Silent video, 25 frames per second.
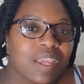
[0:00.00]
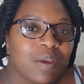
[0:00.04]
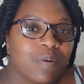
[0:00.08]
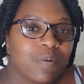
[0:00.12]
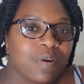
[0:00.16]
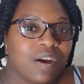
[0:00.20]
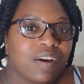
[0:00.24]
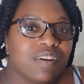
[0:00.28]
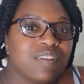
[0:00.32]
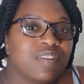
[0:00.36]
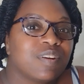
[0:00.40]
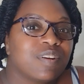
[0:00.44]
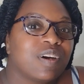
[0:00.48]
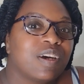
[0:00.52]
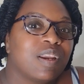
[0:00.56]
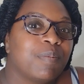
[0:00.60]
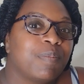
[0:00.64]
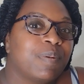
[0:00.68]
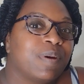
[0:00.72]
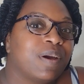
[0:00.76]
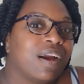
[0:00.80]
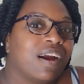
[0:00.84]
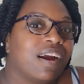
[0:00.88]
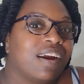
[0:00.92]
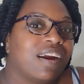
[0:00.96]
We're also going to
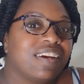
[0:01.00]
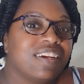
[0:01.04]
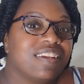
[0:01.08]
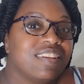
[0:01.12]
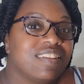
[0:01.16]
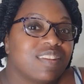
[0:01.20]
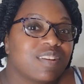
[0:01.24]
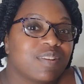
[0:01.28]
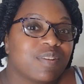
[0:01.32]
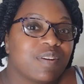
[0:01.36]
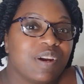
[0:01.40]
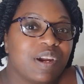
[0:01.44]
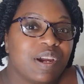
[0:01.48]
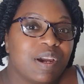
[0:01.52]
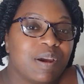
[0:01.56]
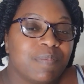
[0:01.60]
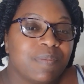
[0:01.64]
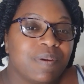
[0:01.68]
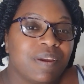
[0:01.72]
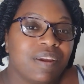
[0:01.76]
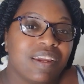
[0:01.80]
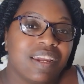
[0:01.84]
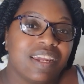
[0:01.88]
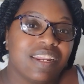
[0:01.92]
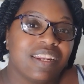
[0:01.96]
put our Instagram
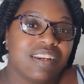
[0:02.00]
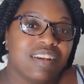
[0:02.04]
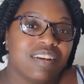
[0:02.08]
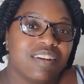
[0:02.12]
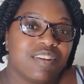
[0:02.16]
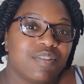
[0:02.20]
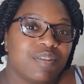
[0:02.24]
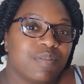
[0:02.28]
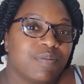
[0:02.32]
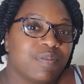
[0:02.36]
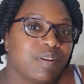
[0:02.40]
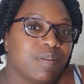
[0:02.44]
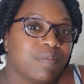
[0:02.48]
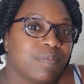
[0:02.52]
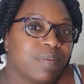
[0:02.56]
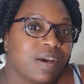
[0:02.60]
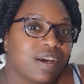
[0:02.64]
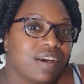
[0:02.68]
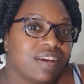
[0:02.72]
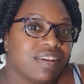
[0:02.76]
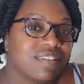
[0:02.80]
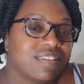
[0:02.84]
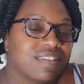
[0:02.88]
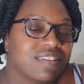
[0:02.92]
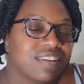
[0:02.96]
in the description
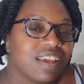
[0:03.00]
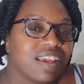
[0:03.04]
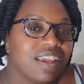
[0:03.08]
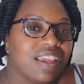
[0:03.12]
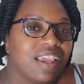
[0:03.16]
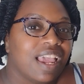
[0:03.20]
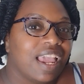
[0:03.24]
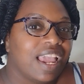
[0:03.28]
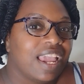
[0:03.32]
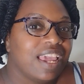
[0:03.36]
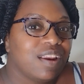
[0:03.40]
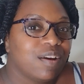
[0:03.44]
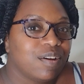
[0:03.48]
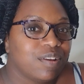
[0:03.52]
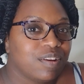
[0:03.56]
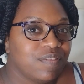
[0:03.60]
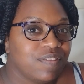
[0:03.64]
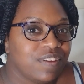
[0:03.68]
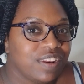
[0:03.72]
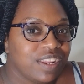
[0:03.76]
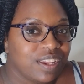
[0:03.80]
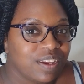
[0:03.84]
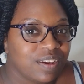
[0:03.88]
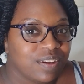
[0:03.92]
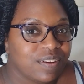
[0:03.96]
box and on the
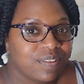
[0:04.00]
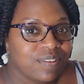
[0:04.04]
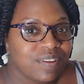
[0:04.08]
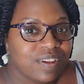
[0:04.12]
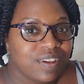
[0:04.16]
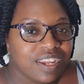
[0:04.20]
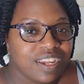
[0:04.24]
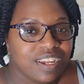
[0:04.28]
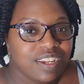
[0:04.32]
video.